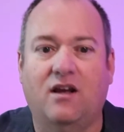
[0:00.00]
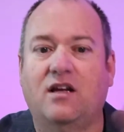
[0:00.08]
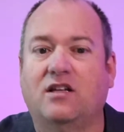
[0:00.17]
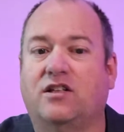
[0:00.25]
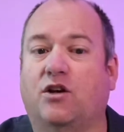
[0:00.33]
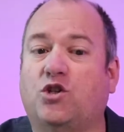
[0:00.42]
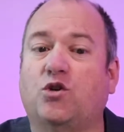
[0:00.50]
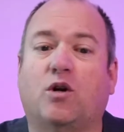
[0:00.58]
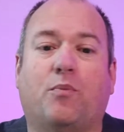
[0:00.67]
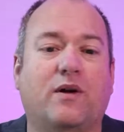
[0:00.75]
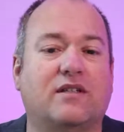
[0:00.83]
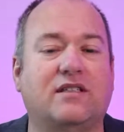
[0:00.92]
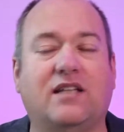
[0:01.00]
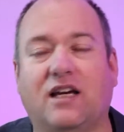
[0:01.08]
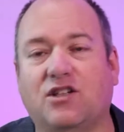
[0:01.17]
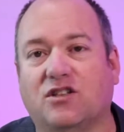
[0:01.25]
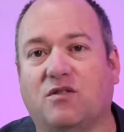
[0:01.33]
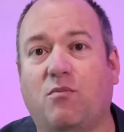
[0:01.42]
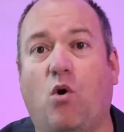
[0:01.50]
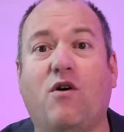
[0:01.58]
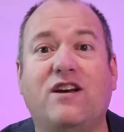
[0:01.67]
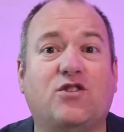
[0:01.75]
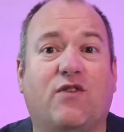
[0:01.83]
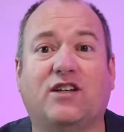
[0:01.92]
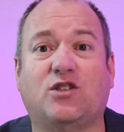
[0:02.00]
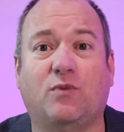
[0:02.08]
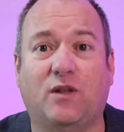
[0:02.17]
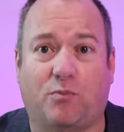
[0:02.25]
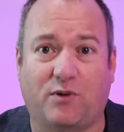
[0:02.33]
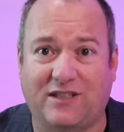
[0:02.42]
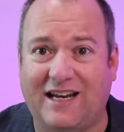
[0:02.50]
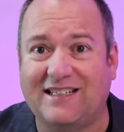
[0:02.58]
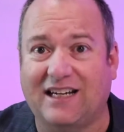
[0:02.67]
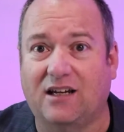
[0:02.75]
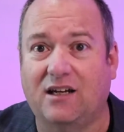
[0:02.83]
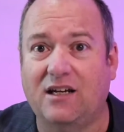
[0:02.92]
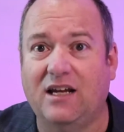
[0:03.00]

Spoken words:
So shorter presentations, more interaction with the presenter.